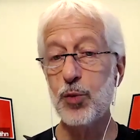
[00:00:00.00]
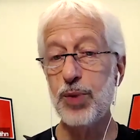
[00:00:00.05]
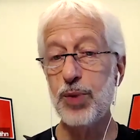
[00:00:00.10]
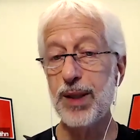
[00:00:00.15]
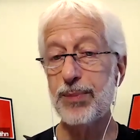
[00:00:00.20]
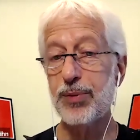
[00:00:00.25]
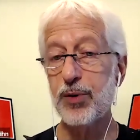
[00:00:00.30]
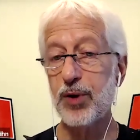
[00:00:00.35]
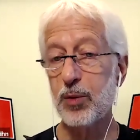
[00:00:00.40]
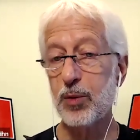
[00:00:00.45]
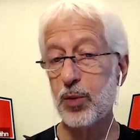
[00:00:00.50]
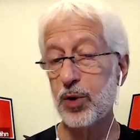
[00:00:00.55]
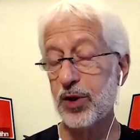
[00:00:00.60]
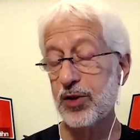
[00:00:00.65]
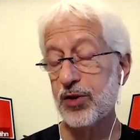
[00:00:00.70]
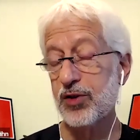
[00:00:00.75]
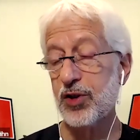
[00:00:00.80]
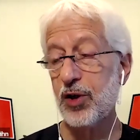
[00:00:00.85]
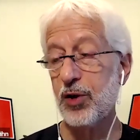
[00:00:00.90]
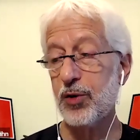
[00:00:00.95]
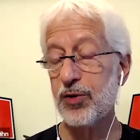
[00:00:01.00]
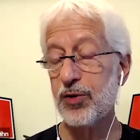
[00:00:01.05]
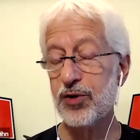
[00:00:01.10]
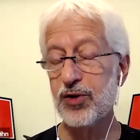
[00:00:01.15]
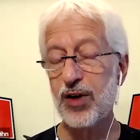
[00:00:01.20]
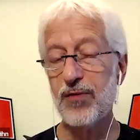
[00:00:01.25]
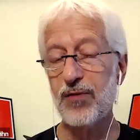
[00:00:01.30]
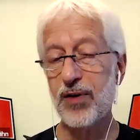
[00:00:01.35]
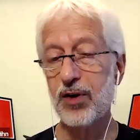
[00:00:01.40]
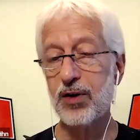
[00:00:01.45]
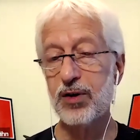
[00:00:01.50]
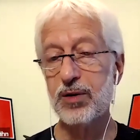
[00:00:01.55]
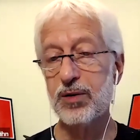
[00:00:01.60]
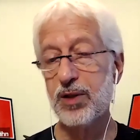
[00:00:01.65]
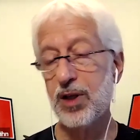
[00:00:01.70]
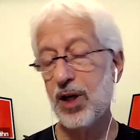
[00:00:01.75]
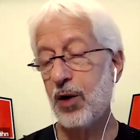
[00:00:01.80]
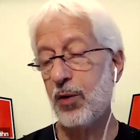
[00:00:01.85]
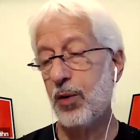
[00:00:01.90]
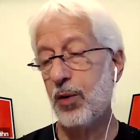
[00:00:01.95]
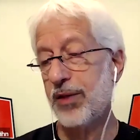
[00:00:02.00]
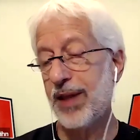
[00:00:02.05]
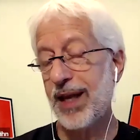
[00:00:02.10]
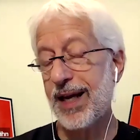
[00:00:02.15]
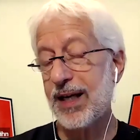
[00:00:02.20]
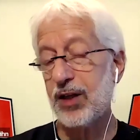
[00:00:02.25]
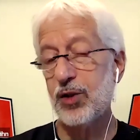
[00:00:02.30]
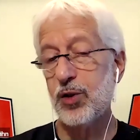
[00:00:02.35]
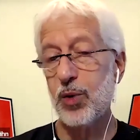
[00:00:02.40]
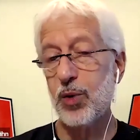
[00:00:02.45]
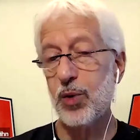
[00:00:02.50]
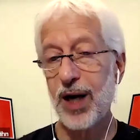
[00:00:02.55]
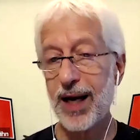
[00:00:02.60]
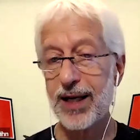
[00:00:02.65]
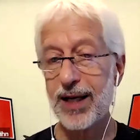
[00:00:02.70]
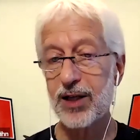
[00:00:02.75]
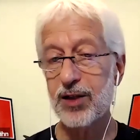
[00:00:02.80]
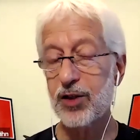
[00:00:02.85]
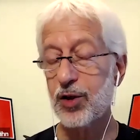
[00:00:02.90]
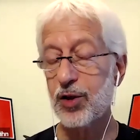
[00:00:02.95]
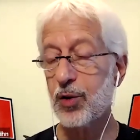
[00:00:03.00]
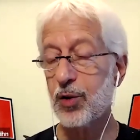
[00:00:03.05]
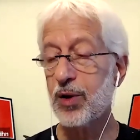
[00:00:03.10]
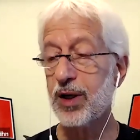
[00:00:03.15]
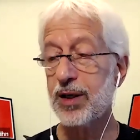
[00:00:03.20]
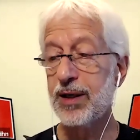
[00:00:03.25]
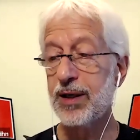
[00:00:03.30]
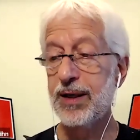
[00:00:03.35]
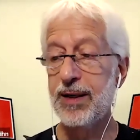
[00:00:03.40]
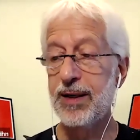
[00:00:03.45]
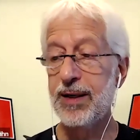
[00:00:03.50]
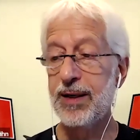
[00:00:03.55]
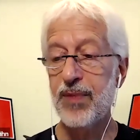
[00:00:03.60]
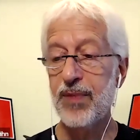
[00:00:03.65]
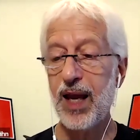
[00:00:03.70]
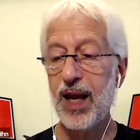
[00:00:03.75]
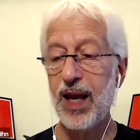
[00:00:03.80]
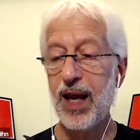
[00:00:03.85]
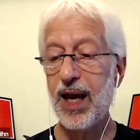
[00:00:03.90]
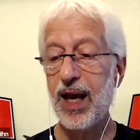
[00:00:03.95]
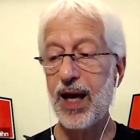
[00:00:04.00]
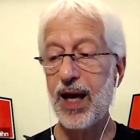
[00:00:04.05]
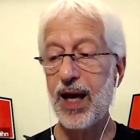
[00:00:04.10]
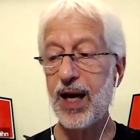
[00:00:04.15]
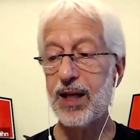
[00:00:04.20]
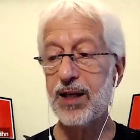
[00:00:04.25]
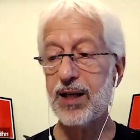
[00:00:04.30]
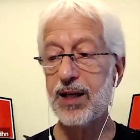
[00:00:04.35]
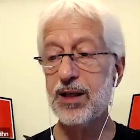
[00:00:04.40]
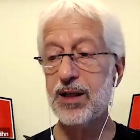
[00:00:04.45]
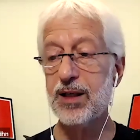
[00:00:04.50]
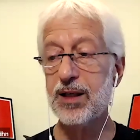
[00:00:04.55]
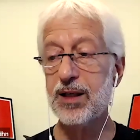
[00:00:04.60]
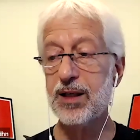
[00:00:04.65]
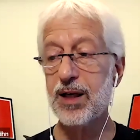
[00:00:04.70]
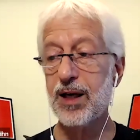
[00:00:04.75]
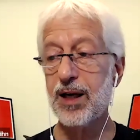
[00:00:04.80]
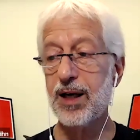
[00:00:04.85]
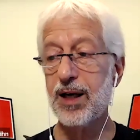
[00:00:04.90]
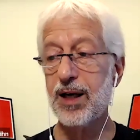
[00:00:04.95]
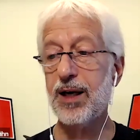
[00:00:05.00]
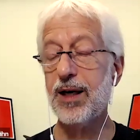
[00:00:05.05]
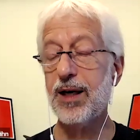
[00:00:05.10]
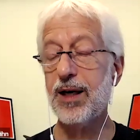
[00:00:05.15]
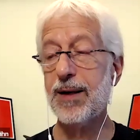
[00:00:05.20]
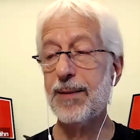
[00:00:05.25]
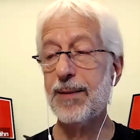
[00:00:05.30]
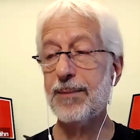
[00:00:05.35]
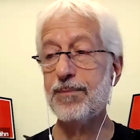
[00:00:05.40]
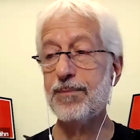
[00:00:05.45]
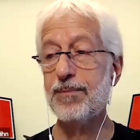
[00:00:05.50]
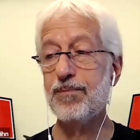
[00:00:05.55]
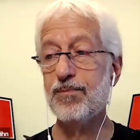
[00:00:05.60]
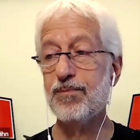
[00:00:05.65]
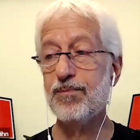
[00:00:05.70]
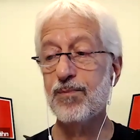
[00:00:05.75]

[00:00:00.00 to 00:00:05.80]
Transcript: people that were consultants i figured you know they can do it i can do it and um,